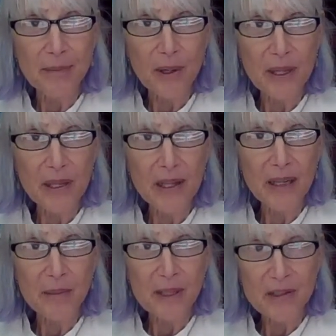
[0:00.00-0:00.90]

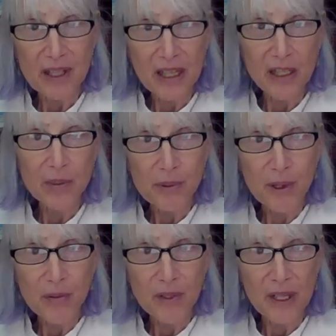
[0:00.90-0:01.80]
Proteolytic means it eats
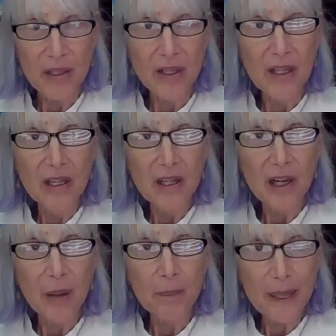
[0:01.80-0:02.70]
protein,
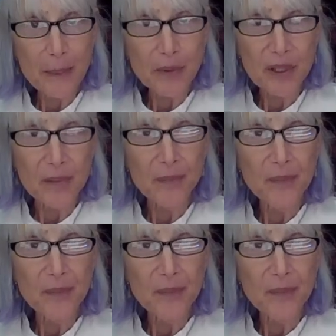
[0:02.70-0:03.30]
called pepsin.